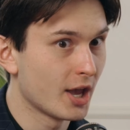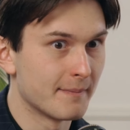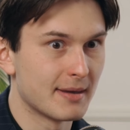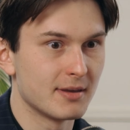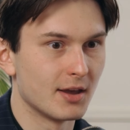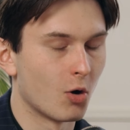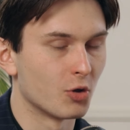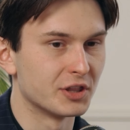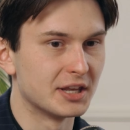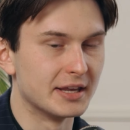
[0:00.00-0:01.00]
maybe
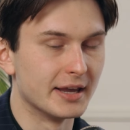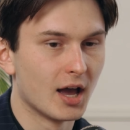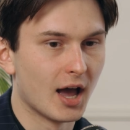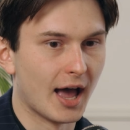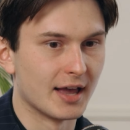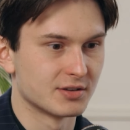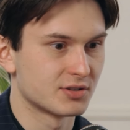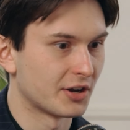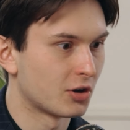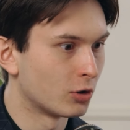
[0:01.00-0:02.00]
on the
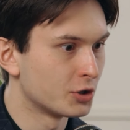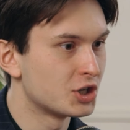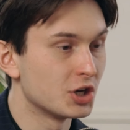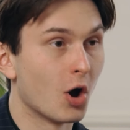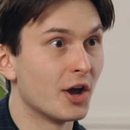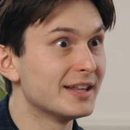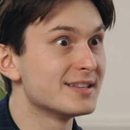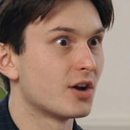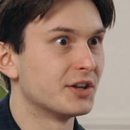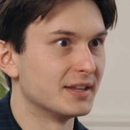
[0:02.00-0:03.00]
psychology
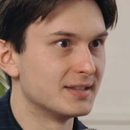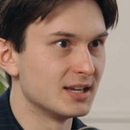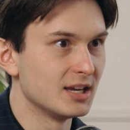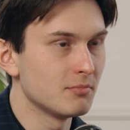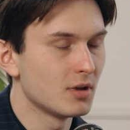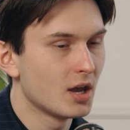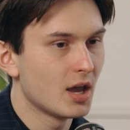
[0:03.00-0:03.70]
inside the team,